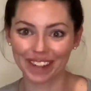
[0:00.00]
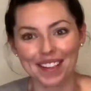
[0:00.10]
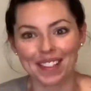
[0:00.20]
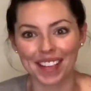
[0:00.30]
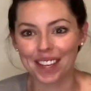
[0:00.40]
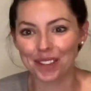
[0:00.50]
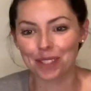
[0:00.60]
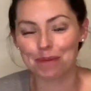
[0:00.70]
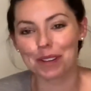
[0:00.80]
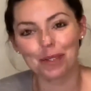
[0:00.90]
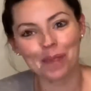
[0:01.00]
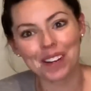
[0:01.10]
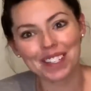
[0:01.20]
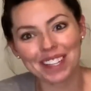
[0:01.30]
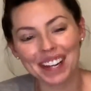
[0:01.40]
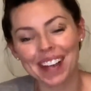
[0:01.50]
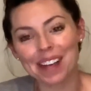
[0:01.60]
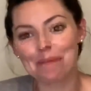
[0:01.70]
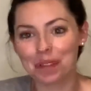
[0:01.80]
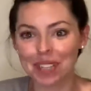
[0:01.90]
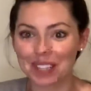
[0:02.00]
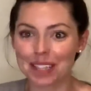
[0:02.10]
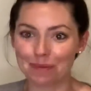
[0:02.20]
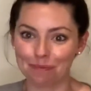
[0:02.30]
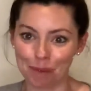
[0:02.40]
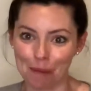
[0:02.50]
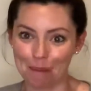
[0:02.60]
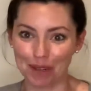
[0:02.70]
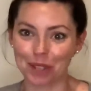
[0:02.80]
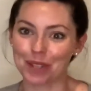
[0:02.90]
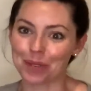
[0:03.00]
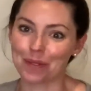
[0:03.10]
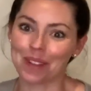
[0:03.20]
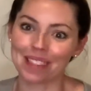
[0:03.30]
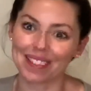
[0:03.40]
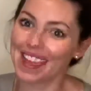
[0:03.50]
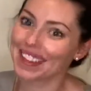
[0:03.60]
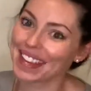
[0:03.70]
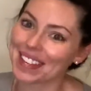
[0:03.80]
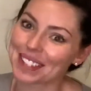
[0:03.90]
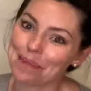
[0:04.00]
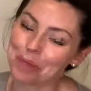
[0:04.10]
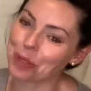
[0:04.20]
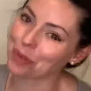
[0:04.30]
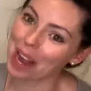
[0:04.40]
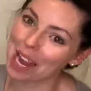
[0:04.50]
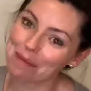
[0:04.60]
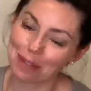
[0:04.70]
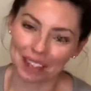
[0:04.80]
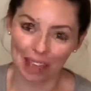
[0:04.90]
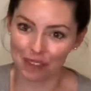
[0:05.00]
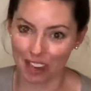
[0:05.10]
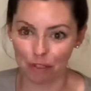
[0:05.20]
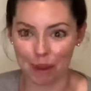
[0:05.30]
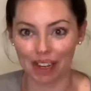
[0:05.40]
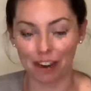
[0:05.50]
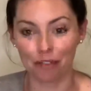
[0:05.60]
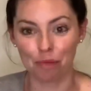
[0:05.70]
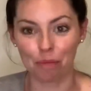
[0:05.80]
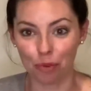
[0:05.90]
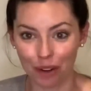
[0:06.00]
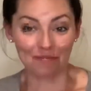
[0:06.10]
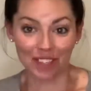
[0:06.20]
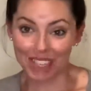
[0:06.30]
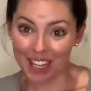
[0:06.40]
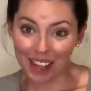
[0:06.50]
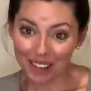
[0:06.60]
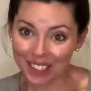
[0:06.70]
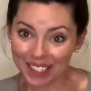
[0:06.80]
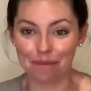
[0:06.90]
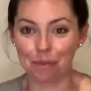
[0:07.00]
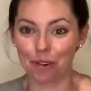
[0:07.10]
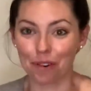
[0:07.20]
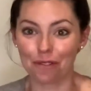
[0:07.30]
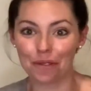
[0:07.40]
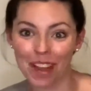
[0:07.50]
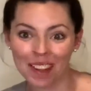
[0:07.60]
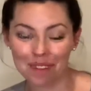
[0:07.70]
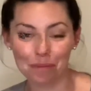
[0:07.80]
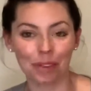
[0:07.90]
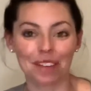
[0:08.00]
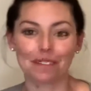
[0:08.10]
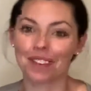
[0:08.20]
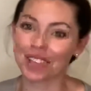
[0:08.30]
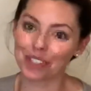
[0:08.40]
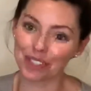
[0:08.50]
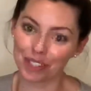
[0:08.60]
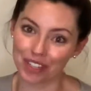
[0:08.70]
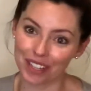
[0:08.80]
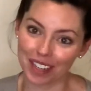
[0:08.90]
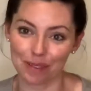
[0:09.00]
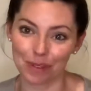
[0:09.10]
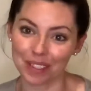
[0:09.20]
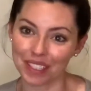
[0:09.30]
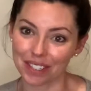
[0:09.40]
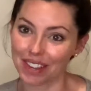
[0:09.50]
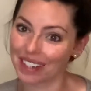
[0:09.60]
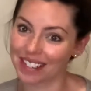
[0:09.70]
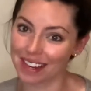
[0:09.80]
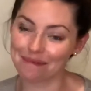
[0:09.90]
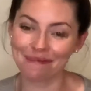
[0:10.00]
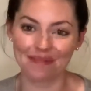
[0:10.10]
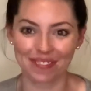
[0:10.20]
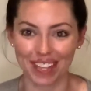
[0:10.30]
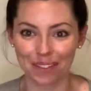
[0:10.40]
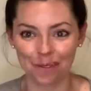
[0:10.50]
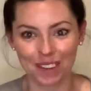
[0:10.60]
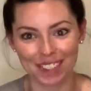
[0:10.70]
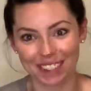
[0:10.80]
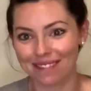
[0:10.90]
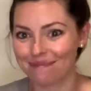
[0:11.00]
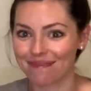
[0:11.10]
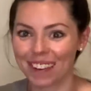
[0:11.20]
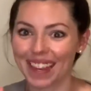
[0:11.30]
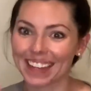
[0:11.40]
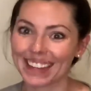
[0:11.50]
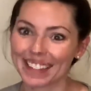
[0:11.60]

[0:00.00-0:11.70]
Thank you so much for watching today. Please remember to like and subscribe. We'd love to have you back here for more videos, more fun, more adventure. We'll see you next time. Thanks for watching. Bye.